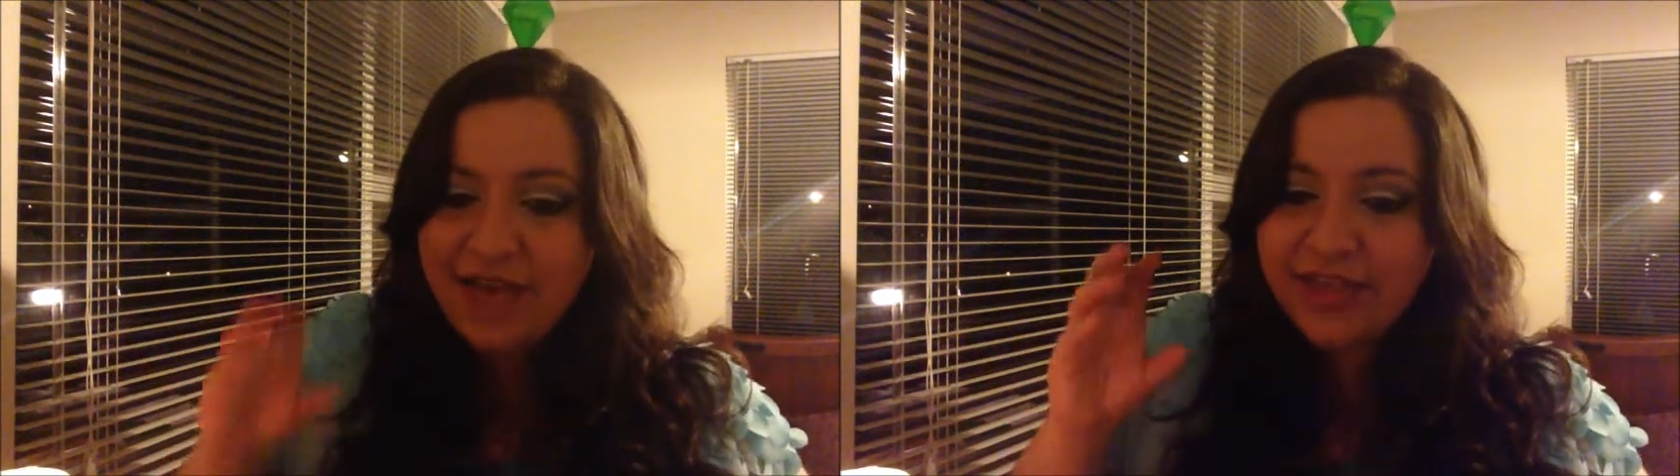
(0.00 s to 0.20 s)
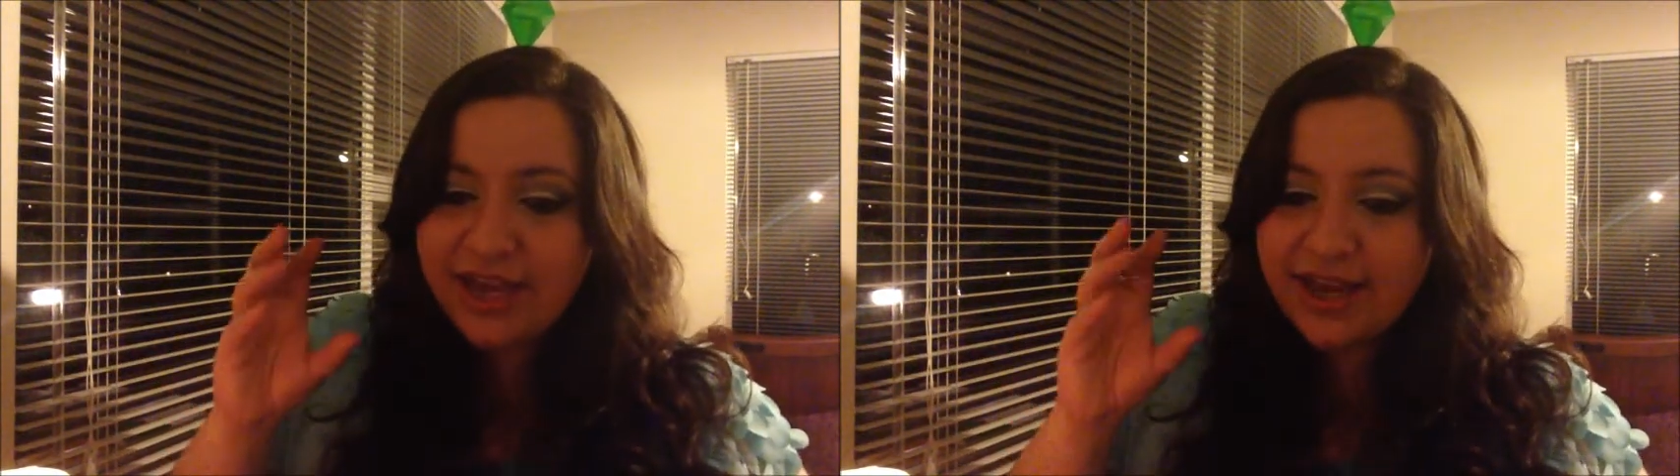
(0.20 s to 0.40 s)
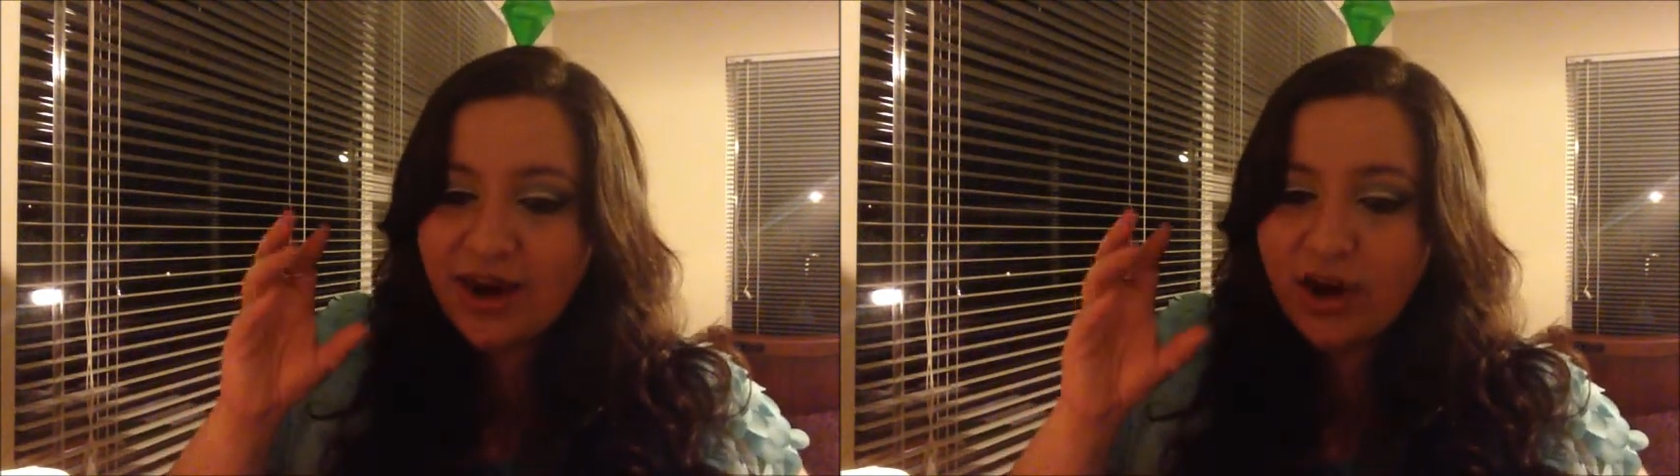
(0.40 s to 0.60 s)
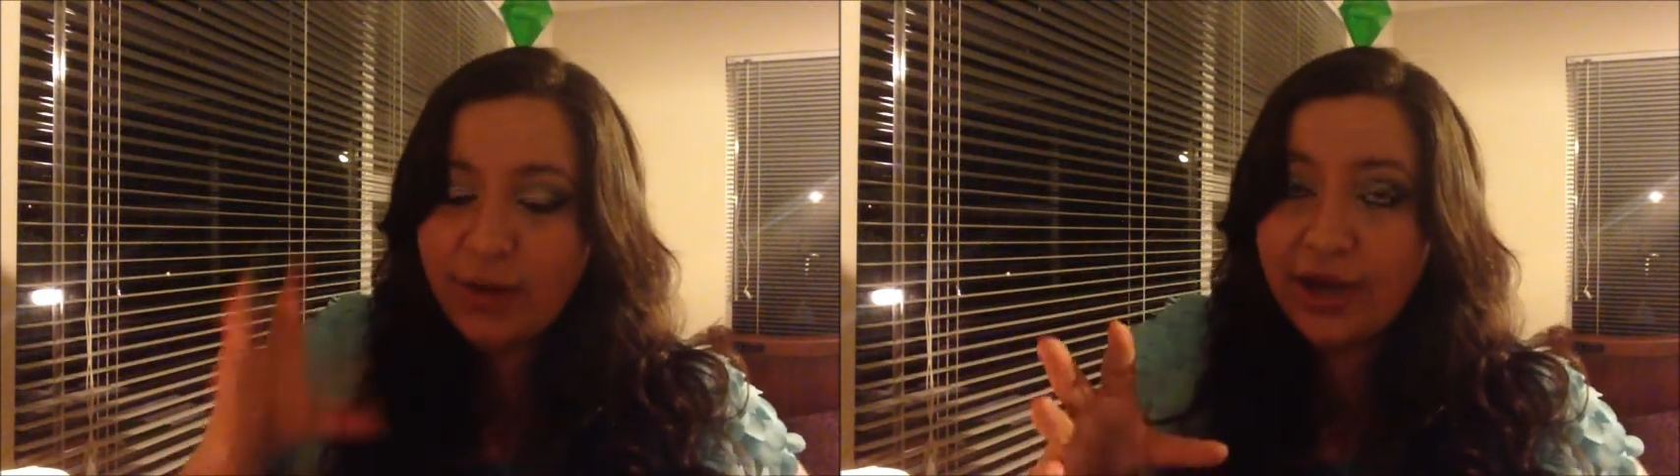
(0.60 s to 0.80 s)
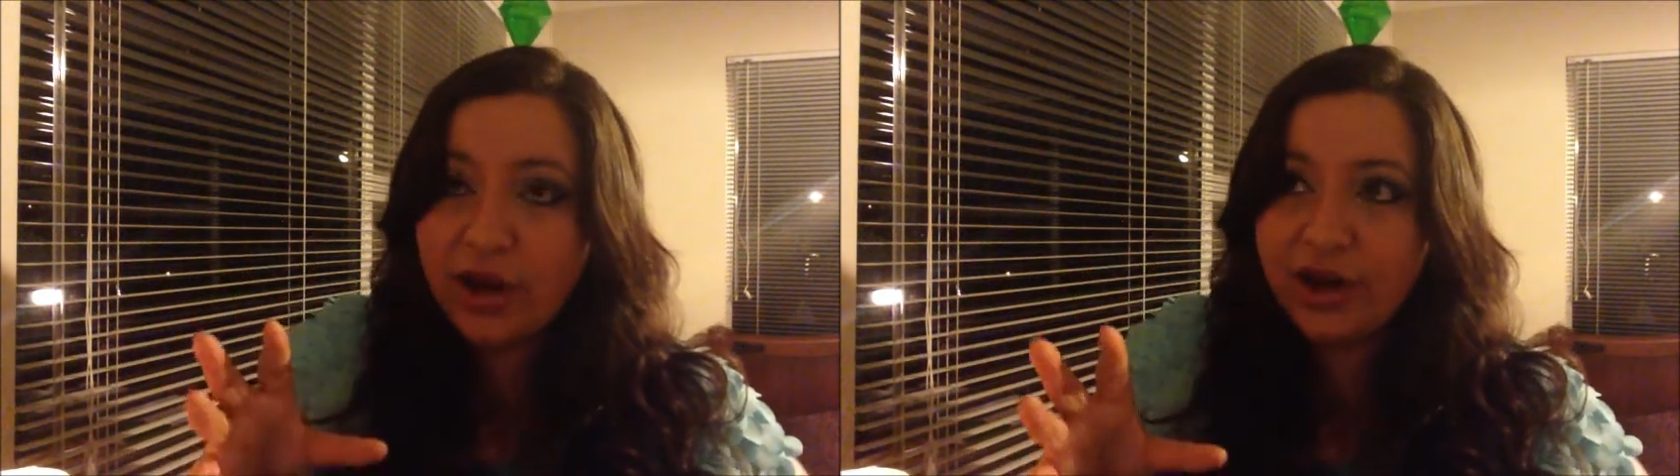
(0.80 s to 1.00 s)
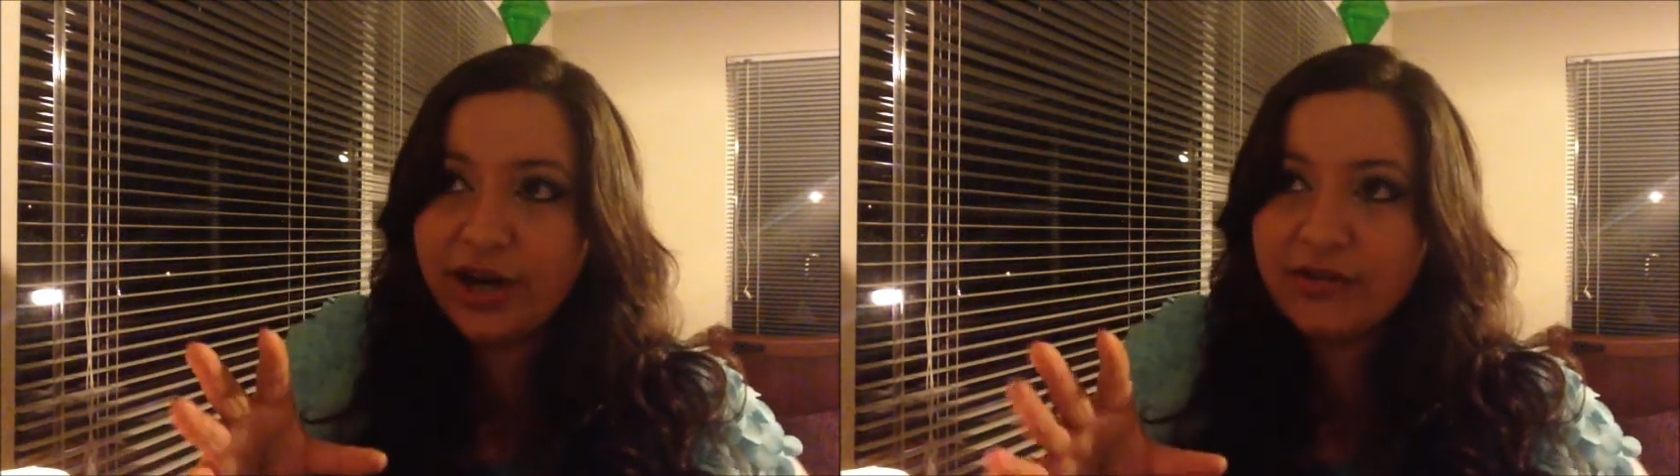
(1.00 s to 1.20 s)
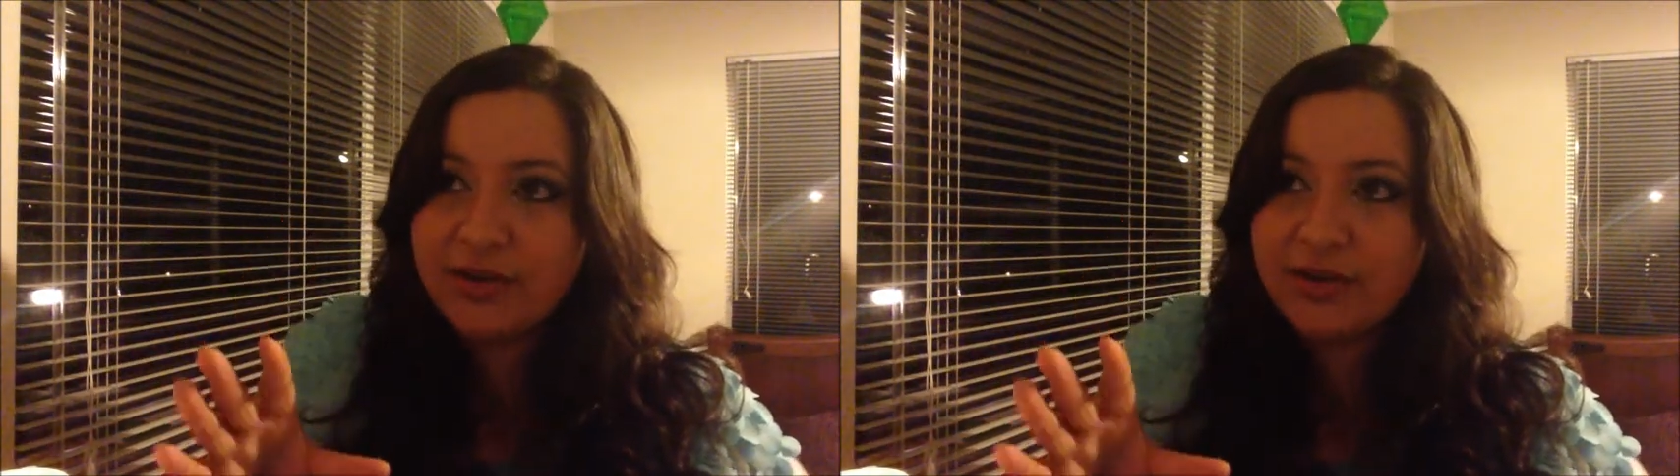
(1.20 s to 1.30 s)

that oh my god it